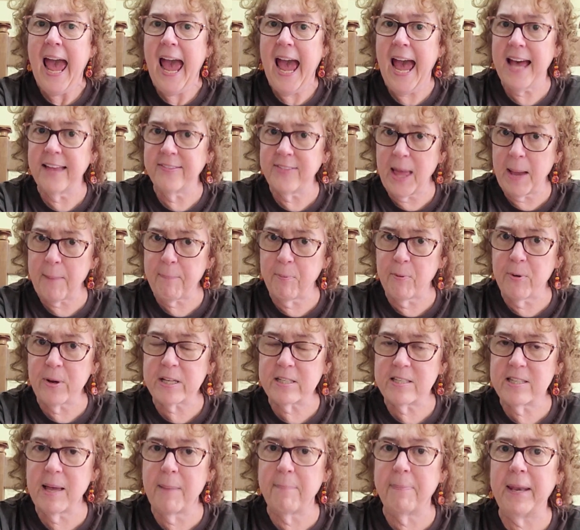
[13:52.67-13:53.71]
And that
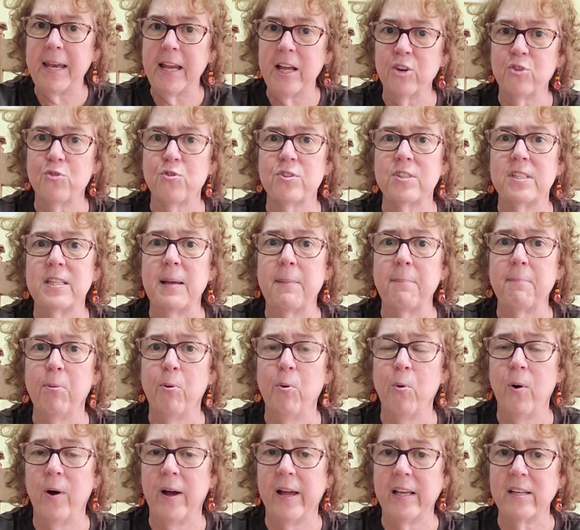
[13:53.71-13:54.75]
brings up an interesting
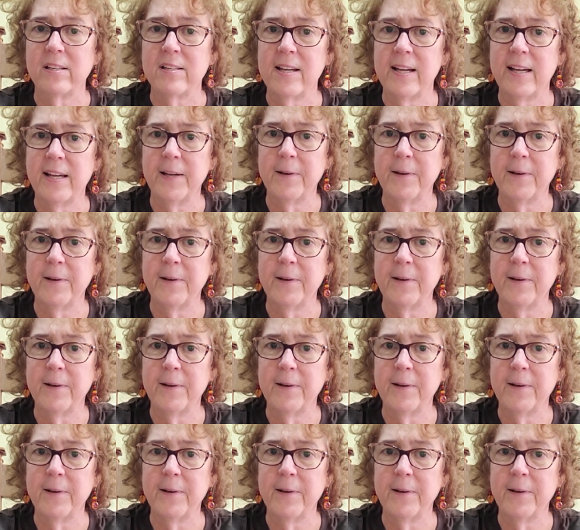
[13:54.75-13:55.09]
point.